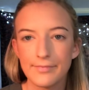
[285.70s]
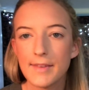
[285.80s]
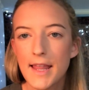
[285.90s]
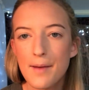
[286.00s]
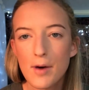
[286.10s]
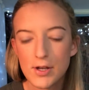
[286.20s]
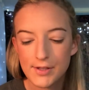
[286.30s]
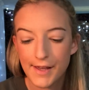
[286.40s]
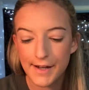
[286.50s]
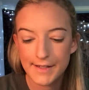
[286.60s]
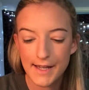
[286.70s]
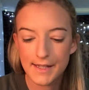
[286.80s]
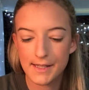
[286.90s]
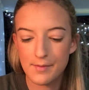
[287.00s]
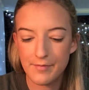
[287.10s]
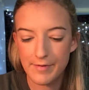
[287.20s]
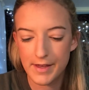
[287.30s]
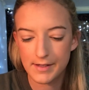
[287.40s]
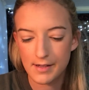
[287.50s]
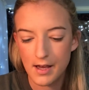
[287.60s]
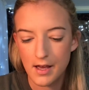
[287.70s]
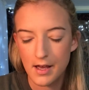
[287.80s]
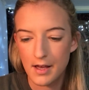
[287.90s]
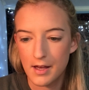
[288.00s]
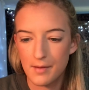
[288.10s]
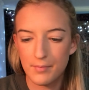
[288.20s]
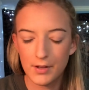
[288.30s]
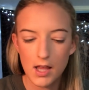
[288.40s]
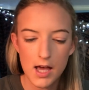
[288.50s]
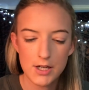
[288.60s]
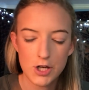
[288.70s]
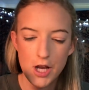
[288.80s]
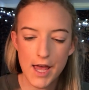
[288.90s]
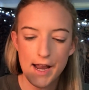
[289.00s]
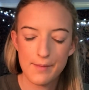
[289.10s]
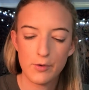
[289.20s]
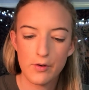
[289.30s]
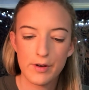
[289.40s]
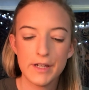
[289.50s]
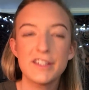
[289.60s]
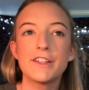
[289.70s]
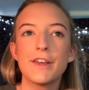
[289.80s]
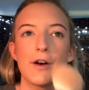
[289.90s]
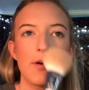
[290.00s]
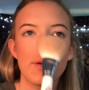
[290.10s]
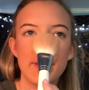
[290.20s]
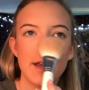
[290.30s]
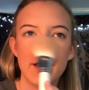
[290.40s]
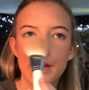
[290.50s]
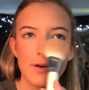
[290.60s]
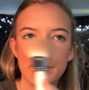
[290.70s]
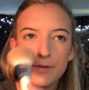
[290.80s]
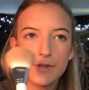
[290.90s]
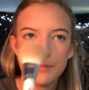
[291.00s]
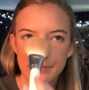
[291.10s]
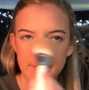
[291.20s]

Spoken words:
And then I'm also going to take some of this blush and I'm going to go on my nose,